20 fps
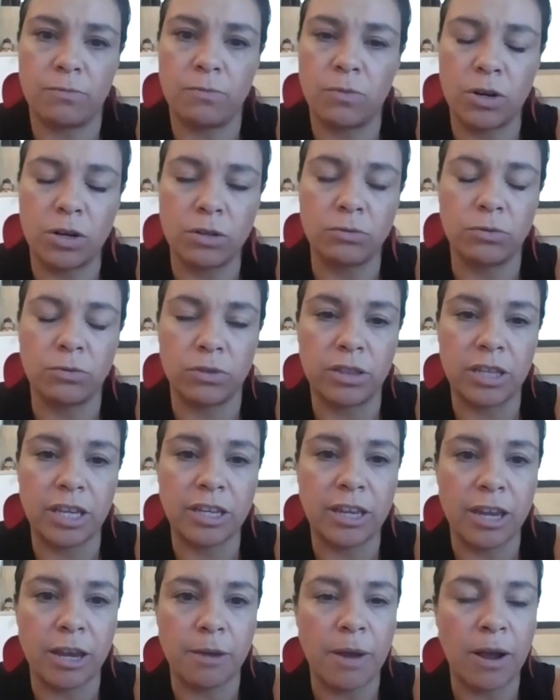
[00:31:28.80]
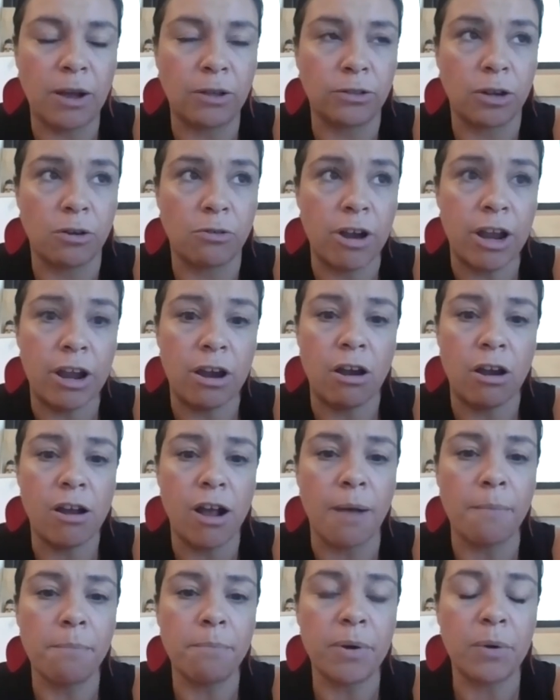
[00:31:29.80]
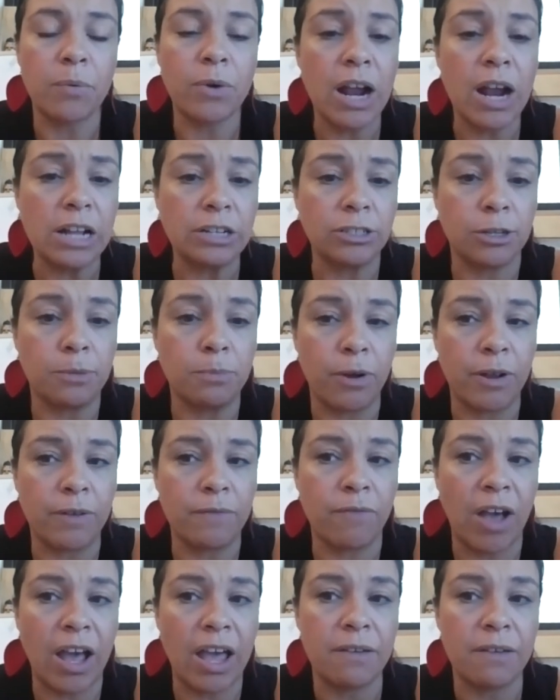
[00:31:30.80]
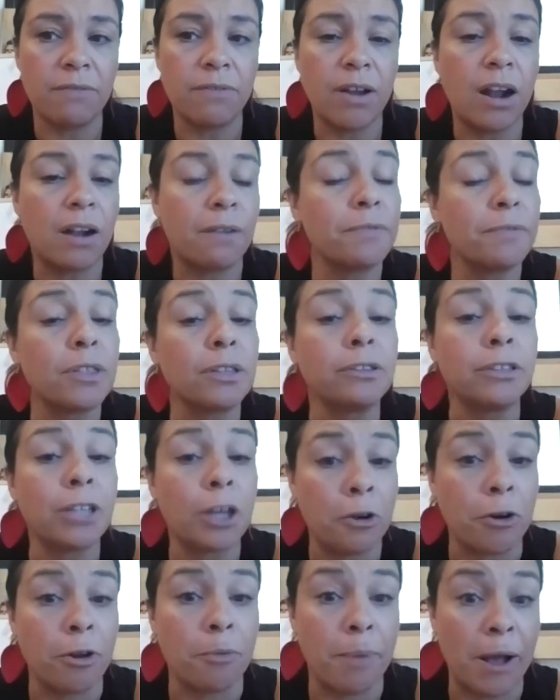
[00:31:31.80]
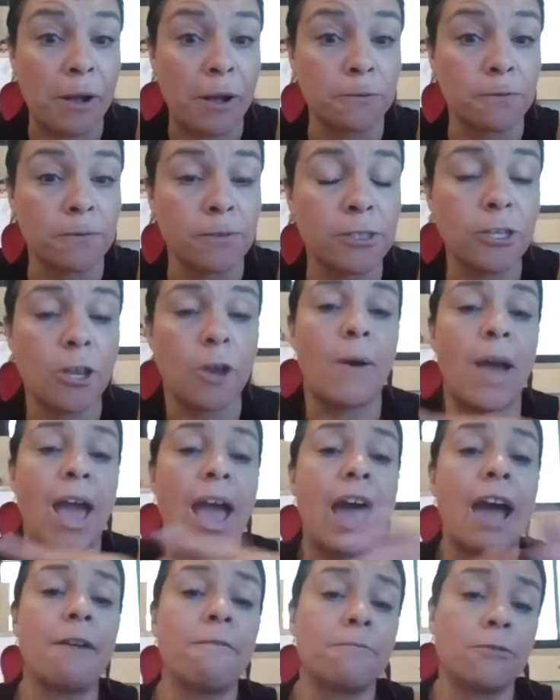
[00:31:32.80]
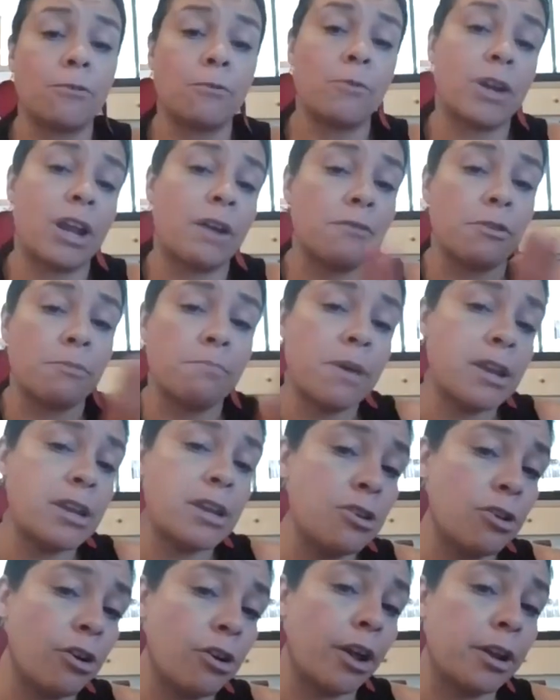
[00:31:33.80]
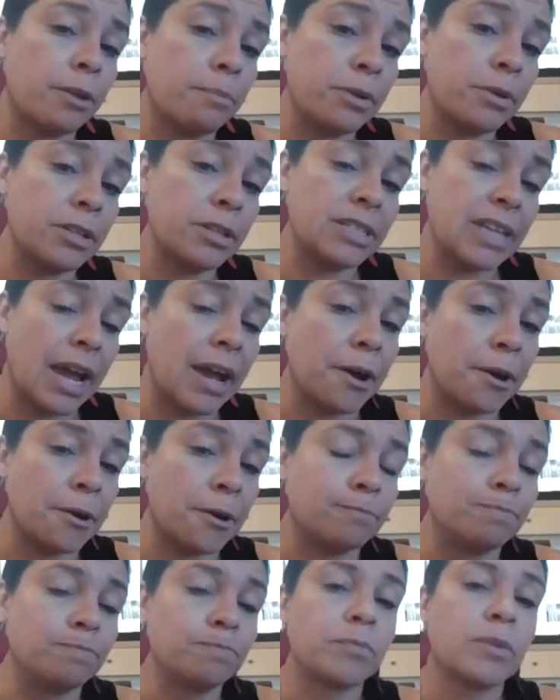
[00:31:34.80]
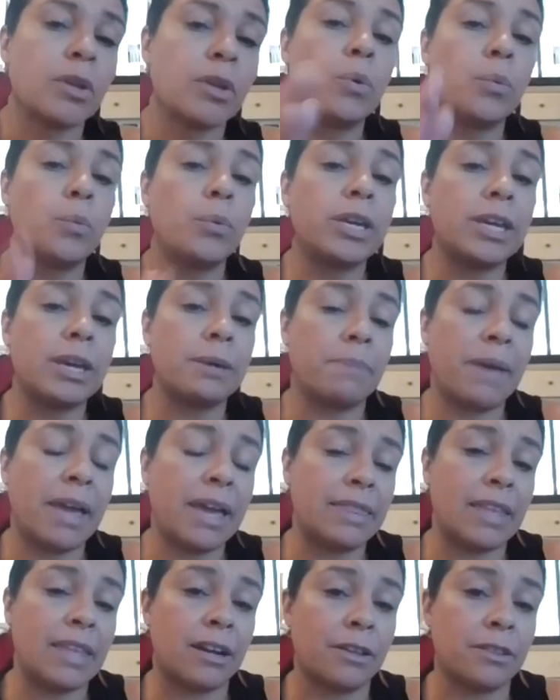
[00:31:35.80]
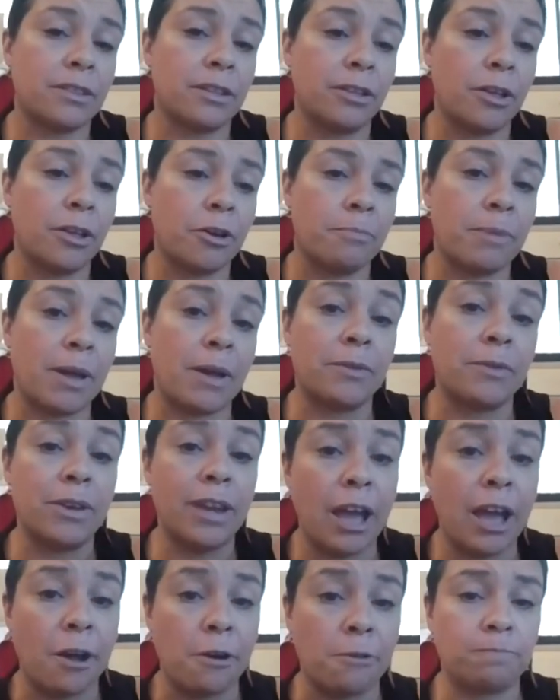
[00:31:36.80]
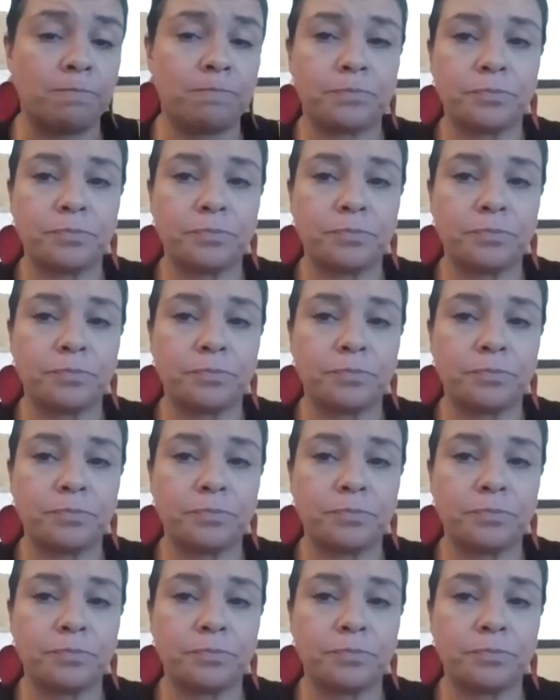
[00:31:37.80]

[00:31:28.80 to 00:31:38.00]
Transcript: we're thinking about lowering our comp, but we're at 2.5 of the loan amount. So after whatever money you're going to put down, we get paid that on the loan amount. Now,